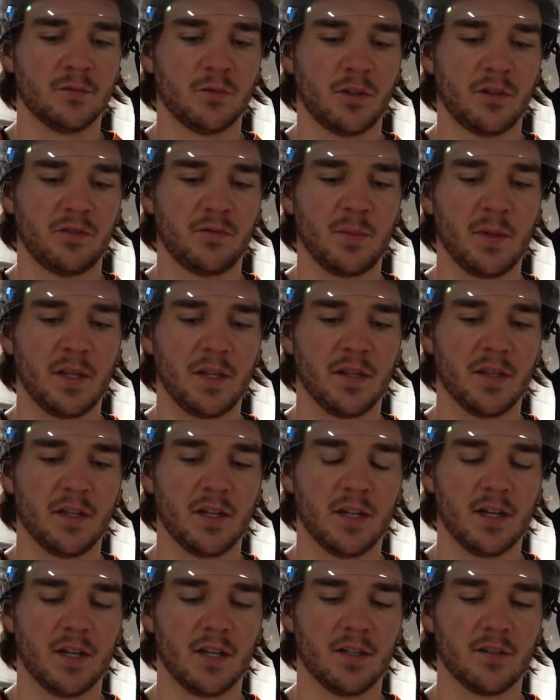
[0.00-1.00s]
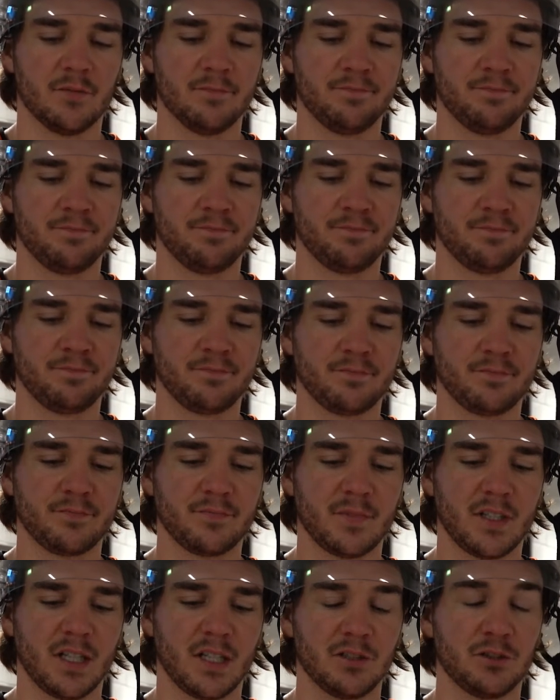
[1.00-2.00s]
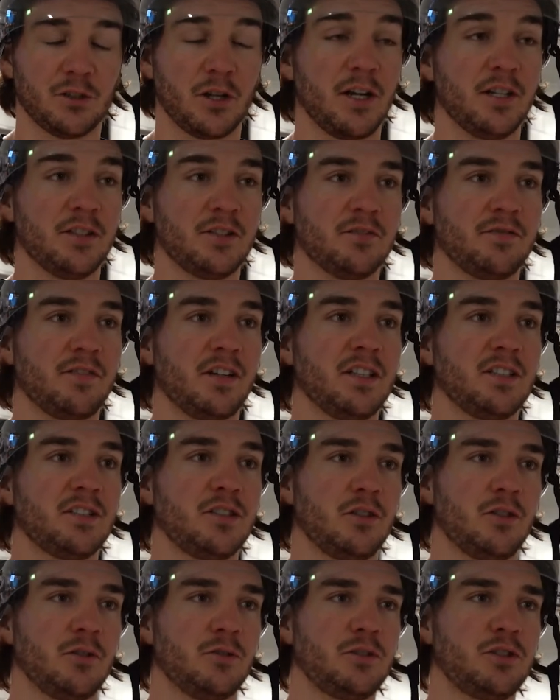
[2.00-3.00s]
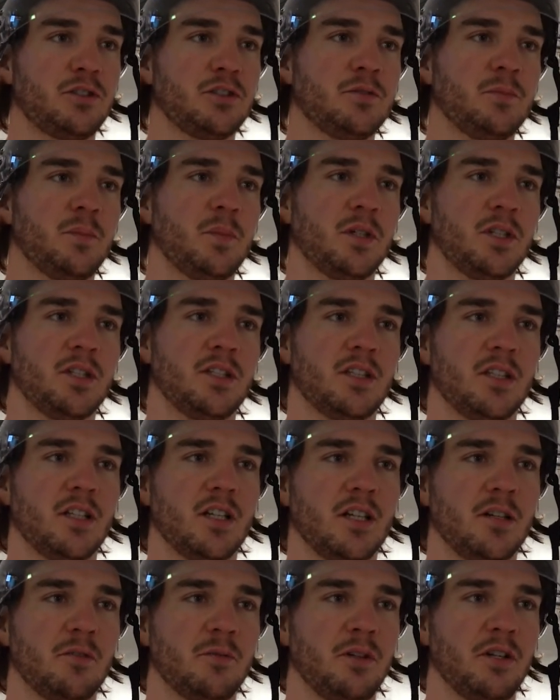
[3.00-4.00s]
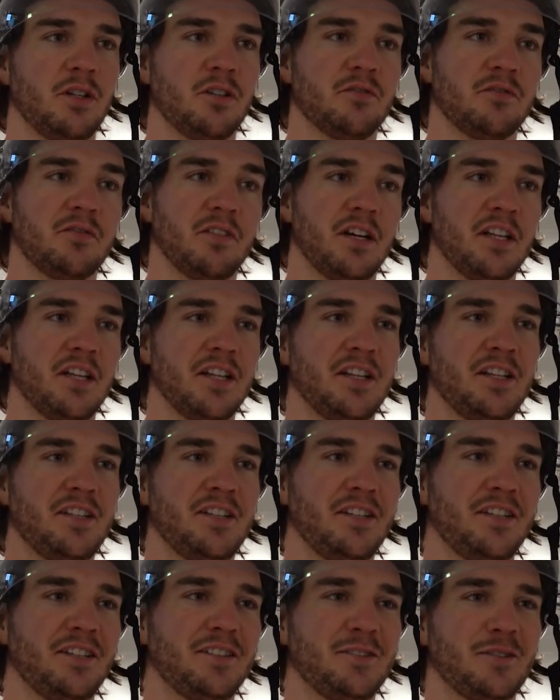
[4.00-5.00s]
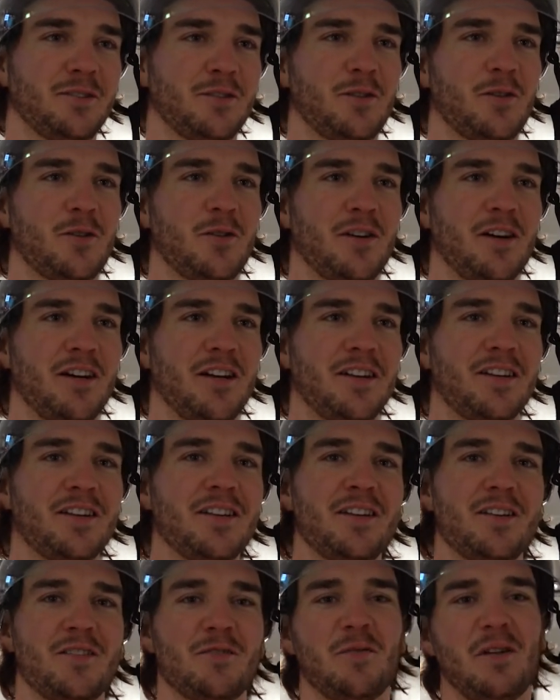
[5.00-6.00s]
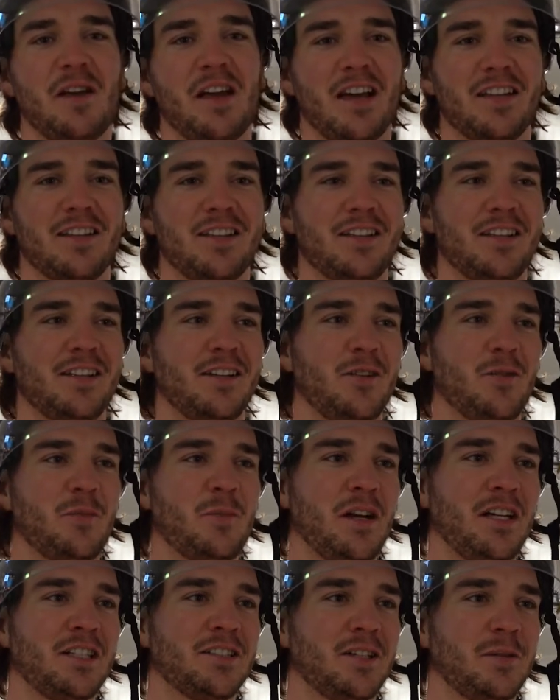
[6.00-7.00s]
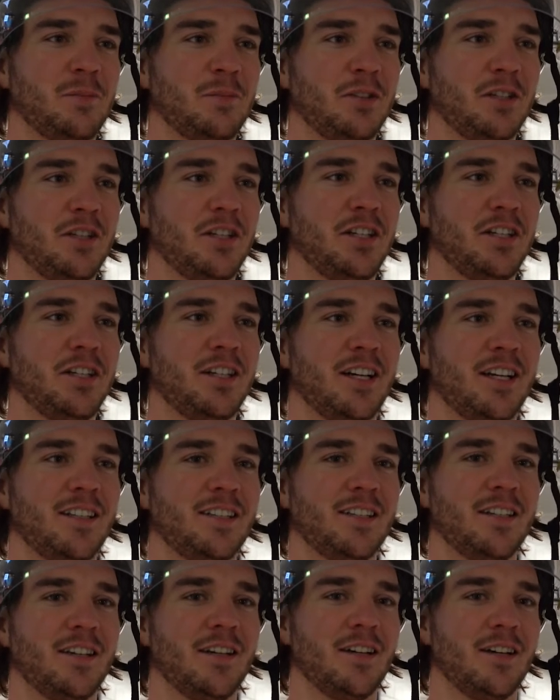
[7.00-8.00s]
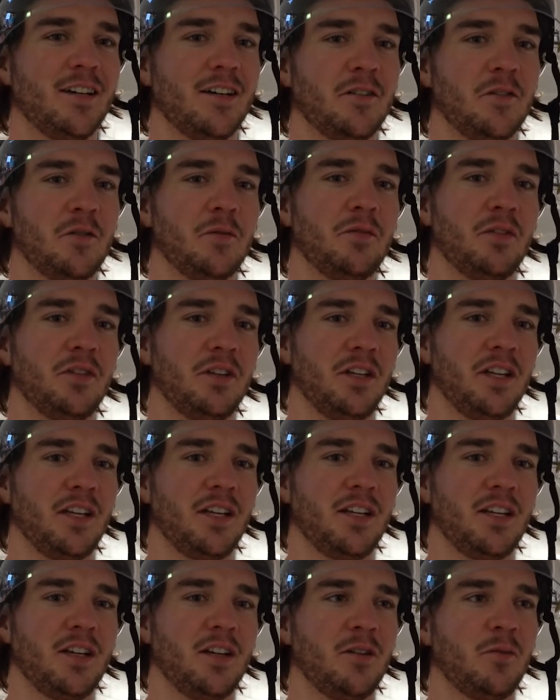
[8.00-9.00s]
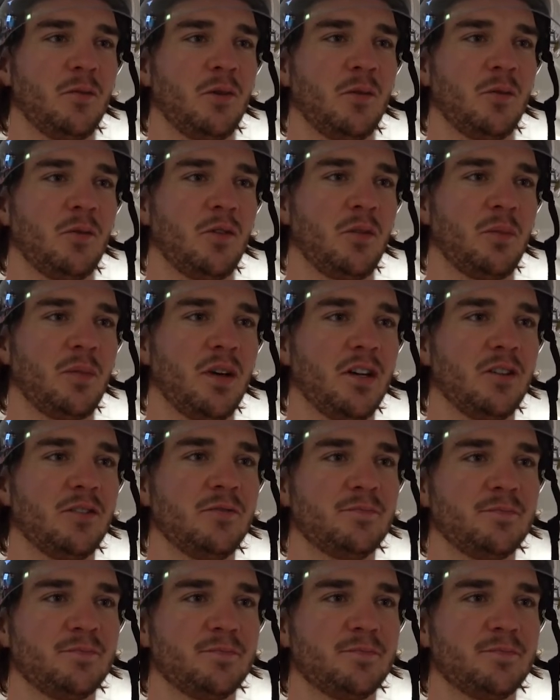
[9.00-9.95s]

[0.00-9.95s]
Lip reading: we've been trying to find solution, but we can't find anything. So we had a little mix-up today, and hopefully it will work better.